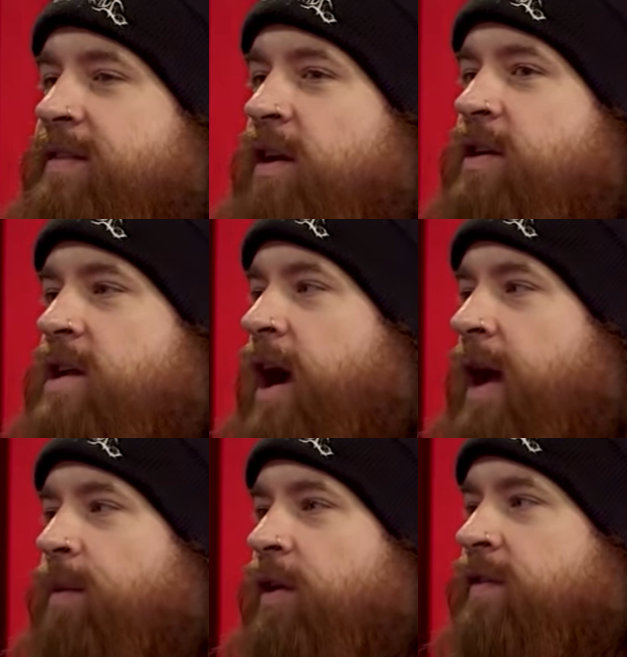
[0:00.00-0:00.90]
it's
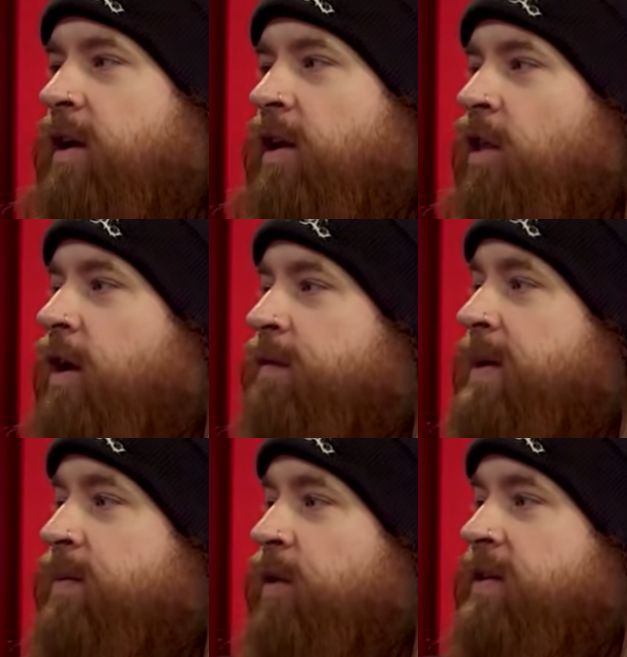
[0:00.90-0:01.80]
undeniable. It's gotten a lot of
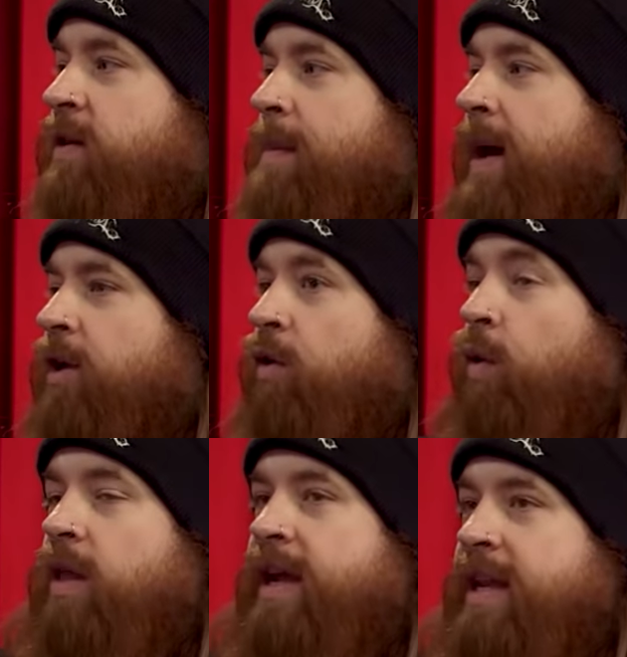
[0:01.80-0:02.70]
people into metal
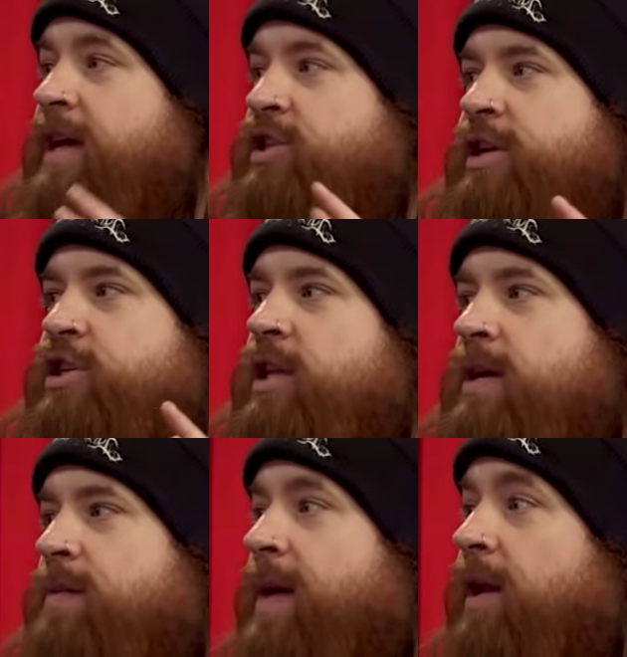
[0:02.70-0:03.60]
or like
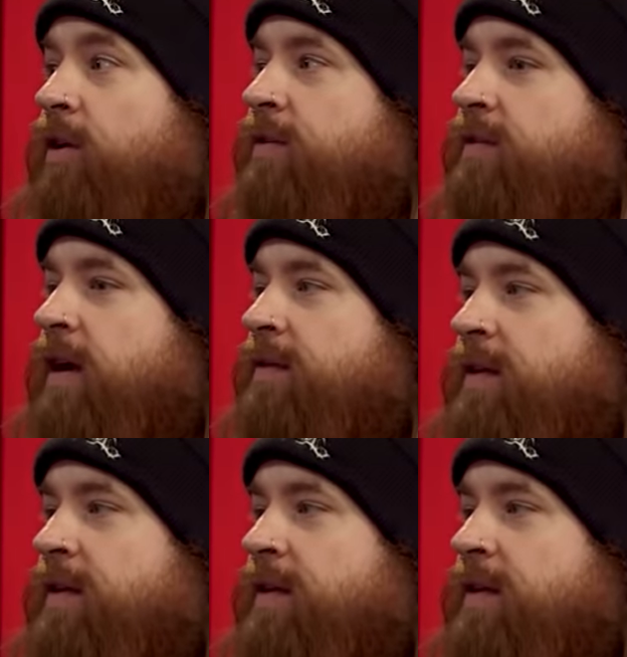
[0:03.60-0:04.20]
tangentially metal stuff.